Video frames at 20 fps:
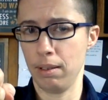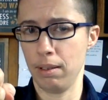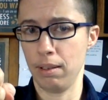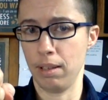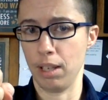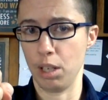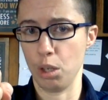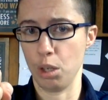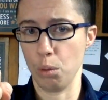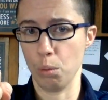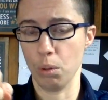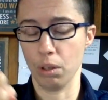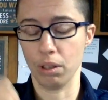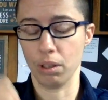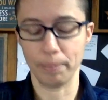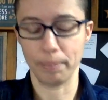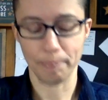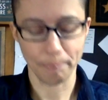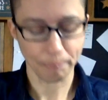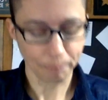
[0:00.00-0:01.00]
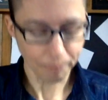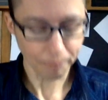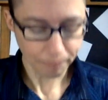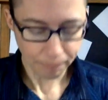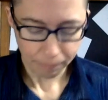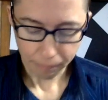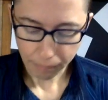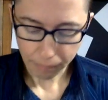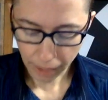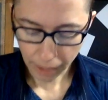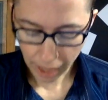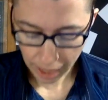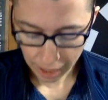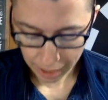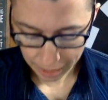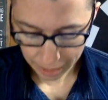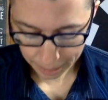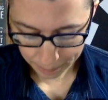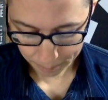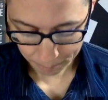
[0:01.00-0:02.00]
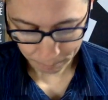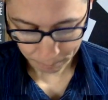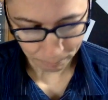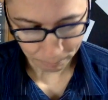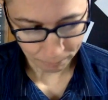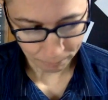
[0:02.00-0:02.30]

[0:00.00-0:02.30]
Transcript: that you were. Um,